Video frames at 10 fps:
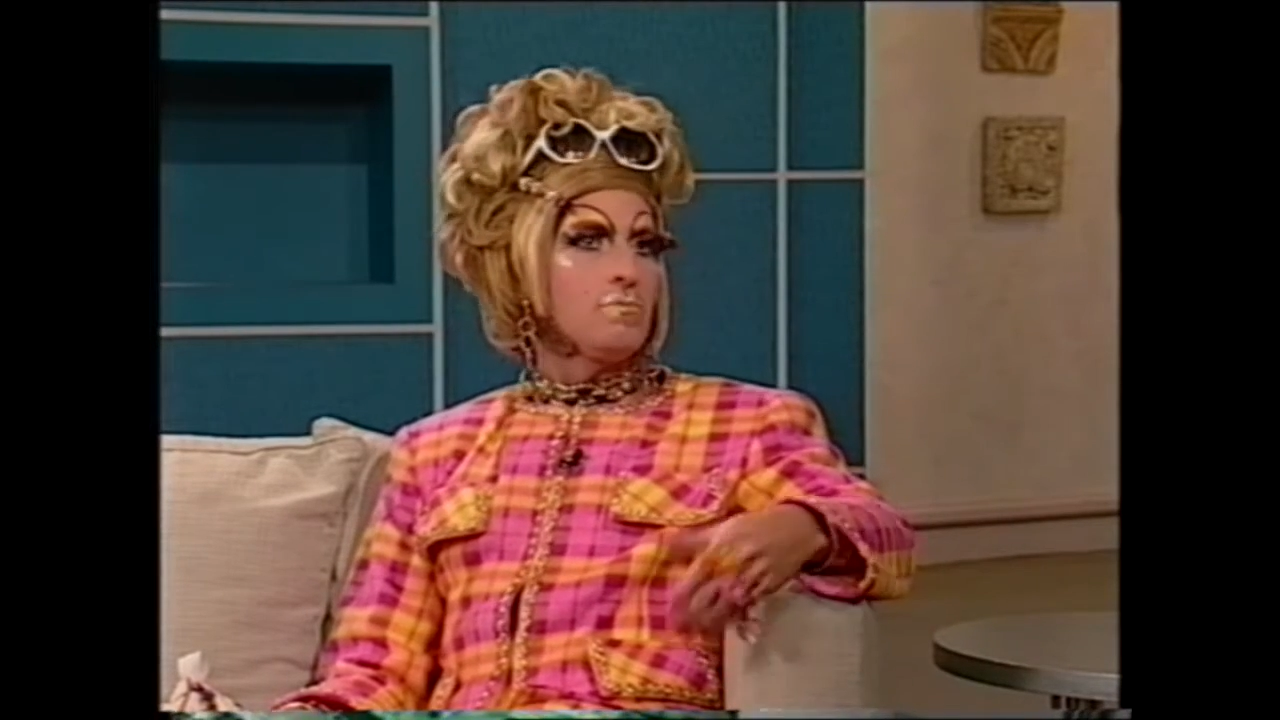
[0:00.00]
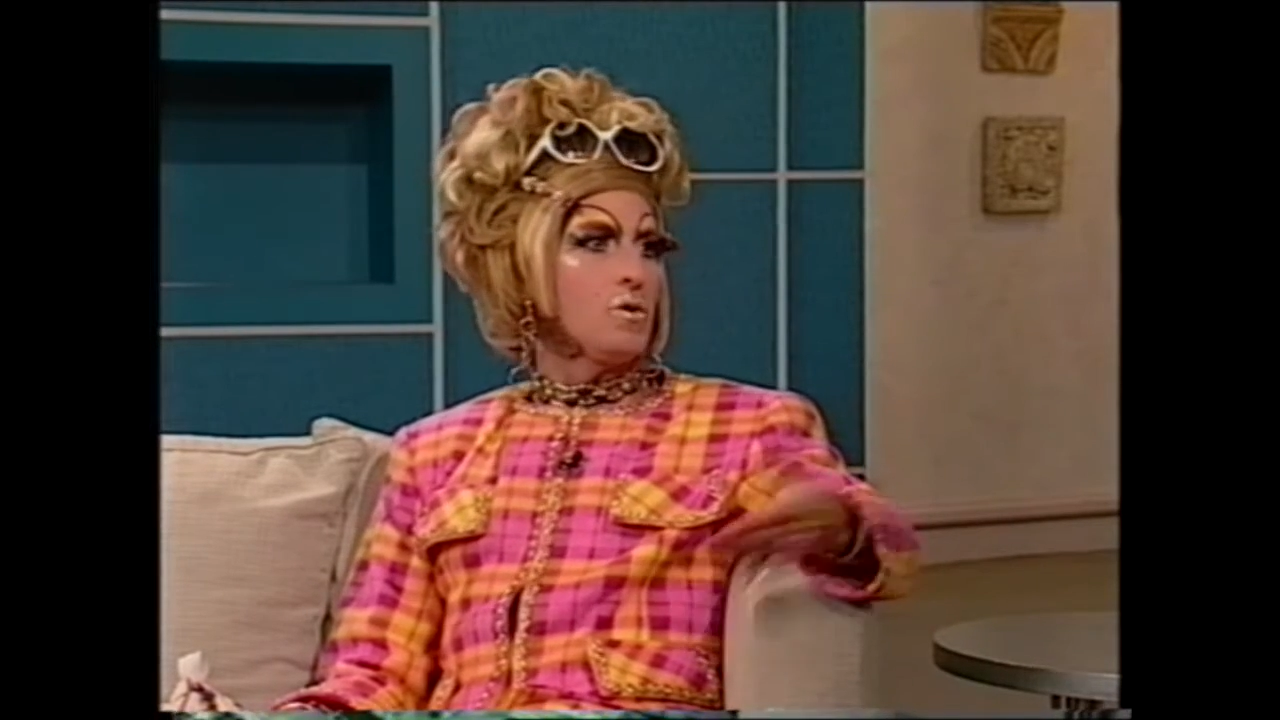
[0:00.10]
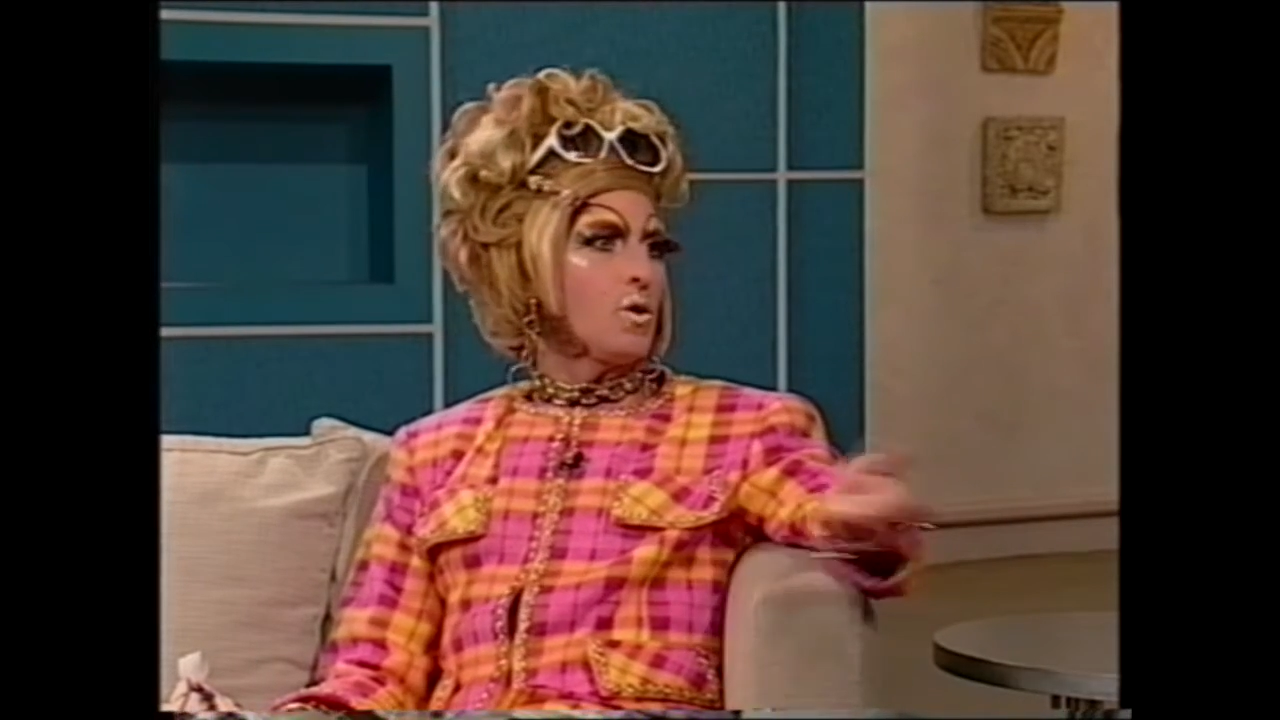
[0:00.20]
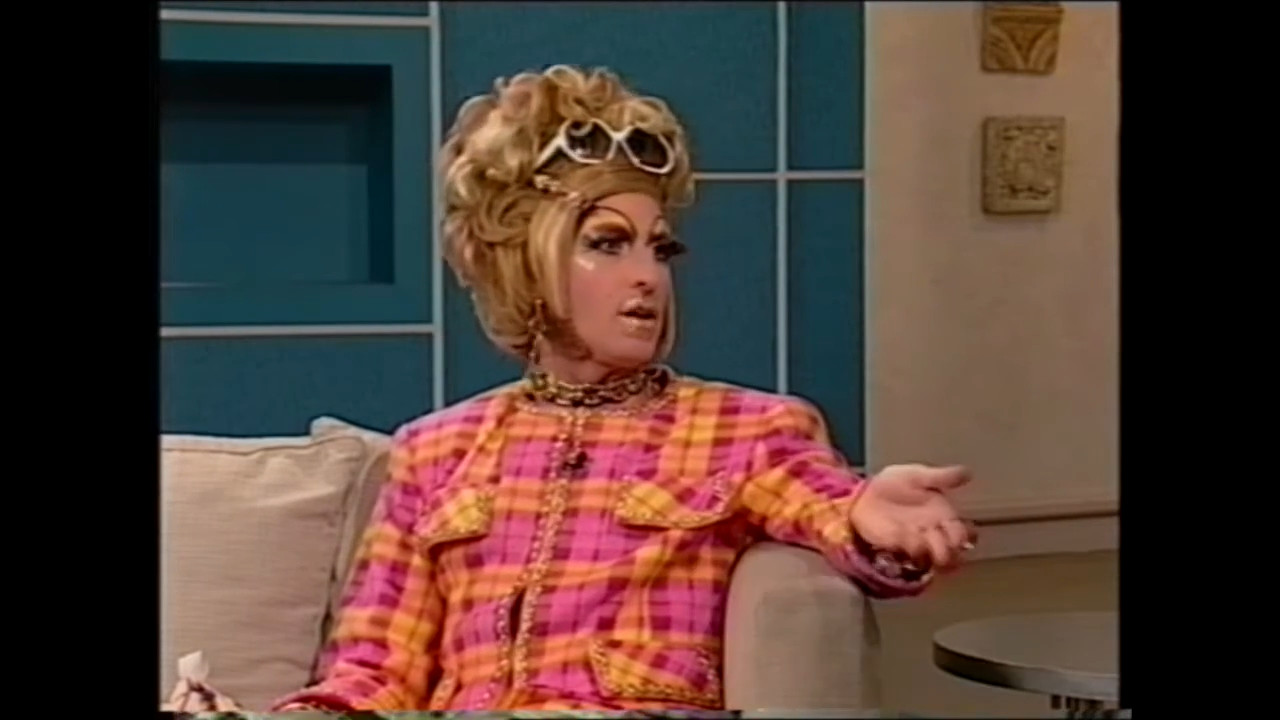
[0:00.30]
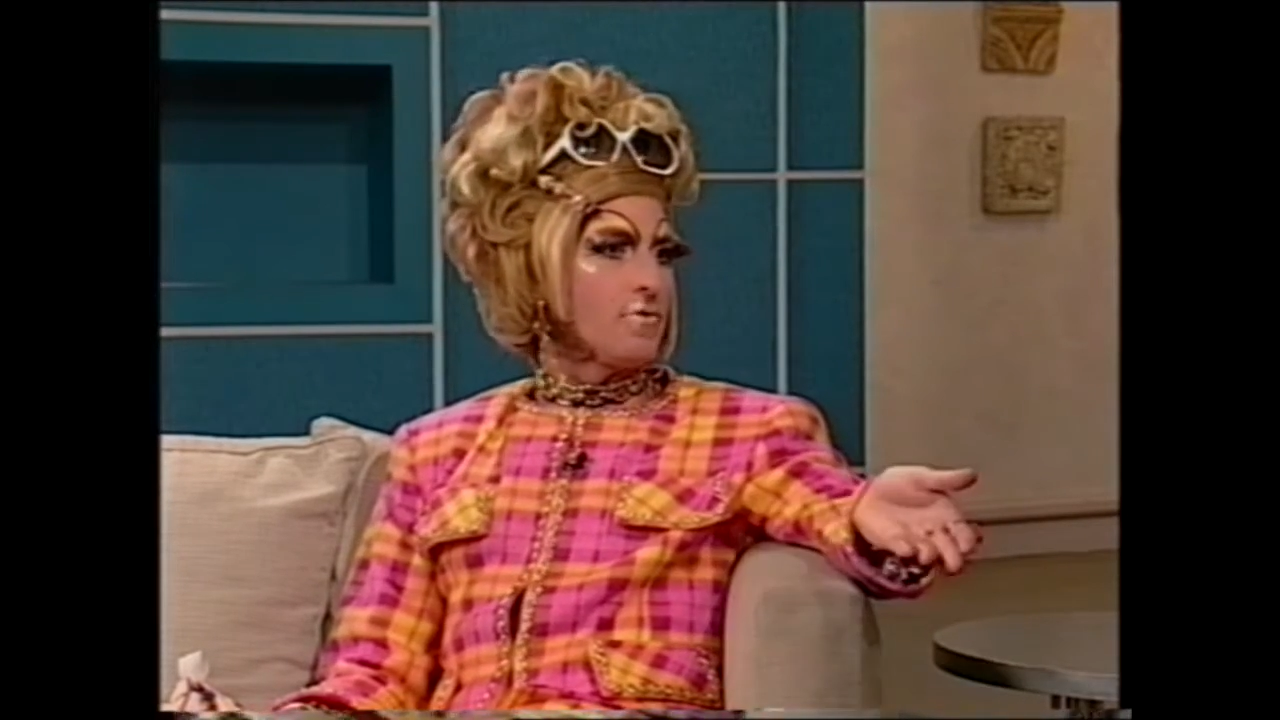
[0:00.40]

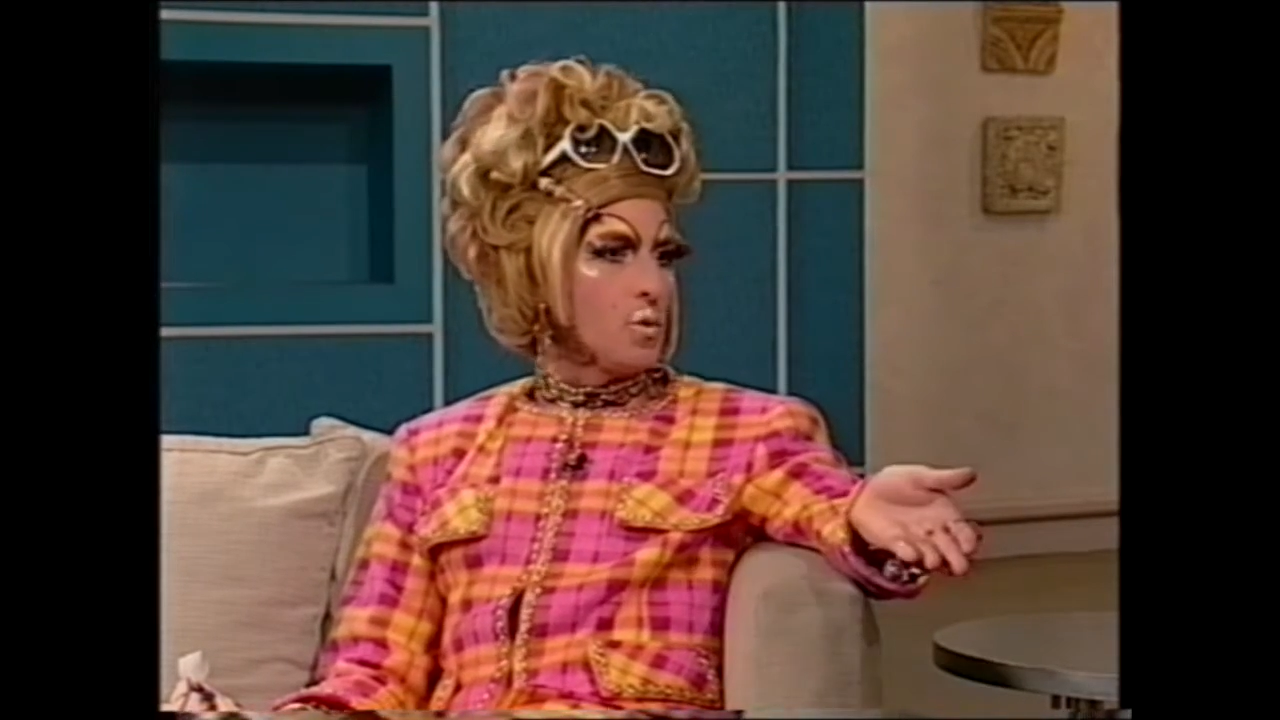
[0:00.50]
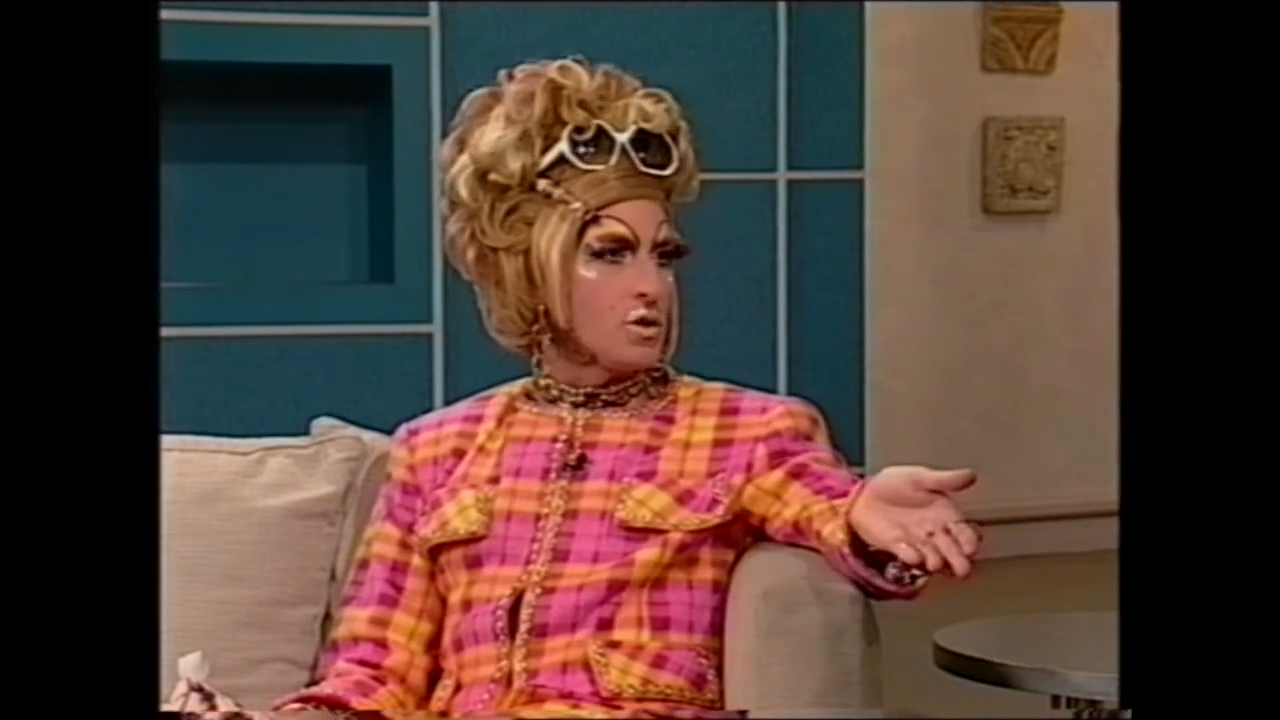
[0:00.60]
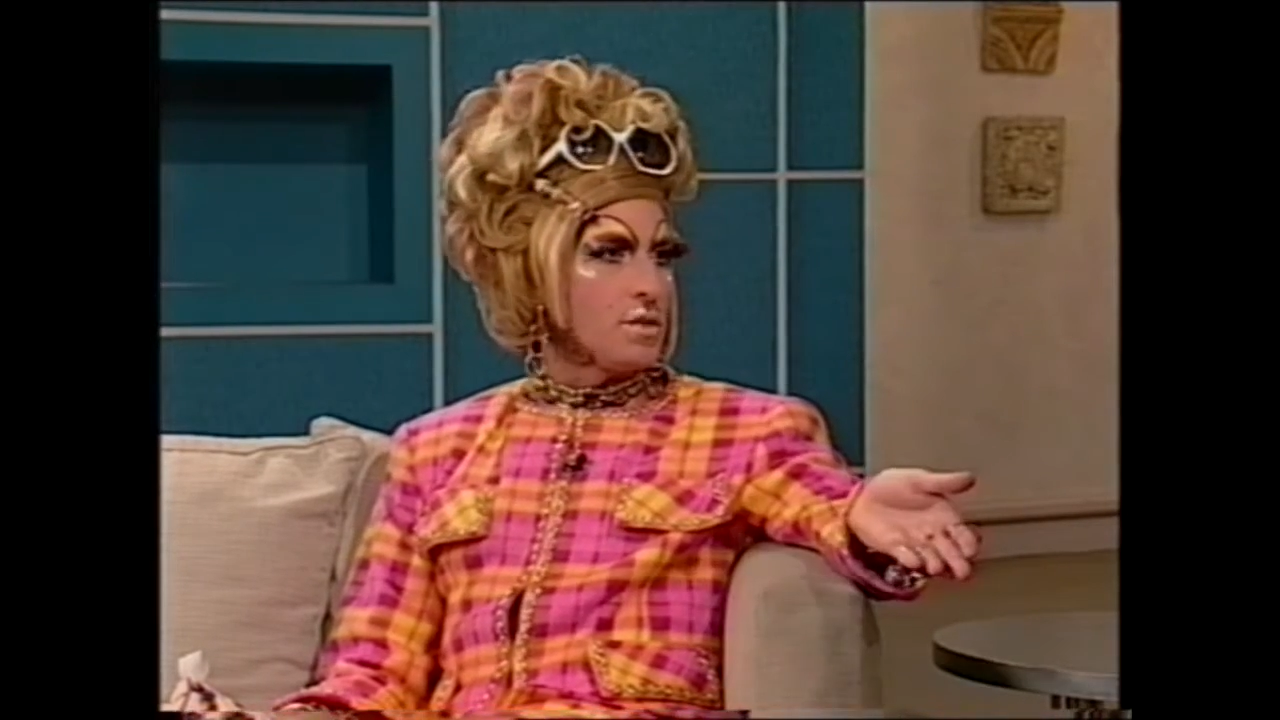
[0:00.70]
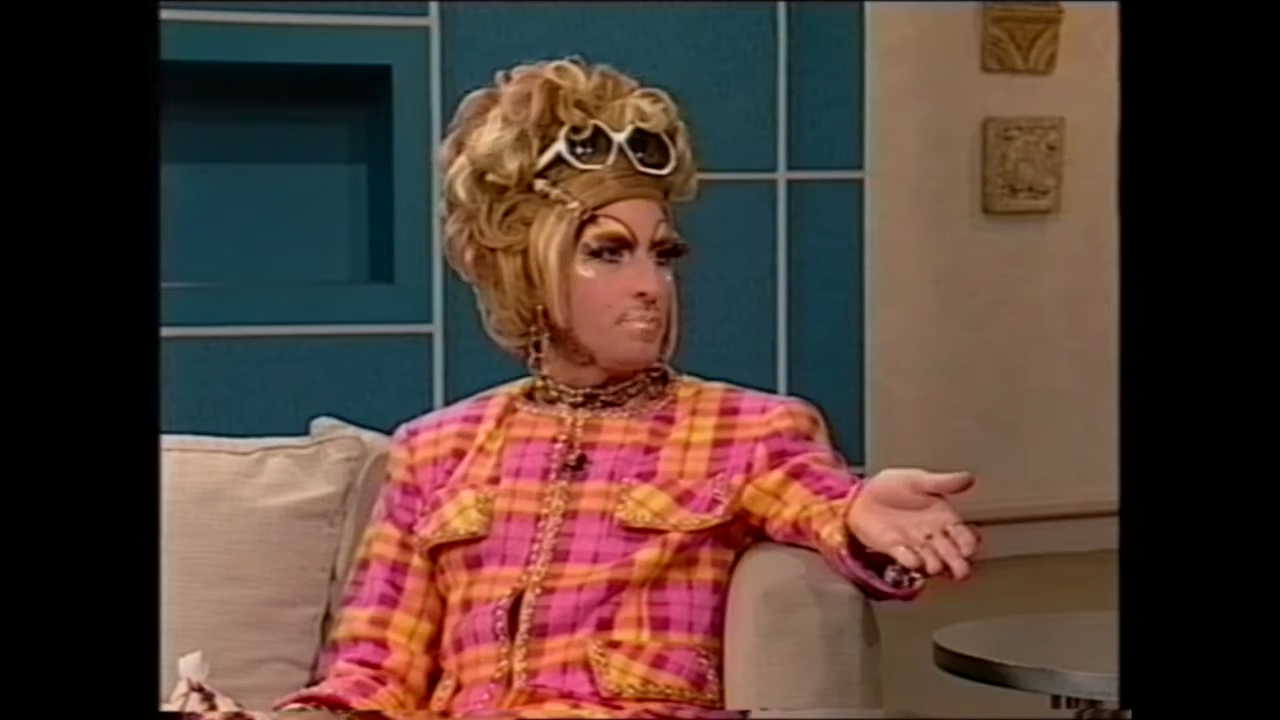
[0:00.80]
not unfortunate,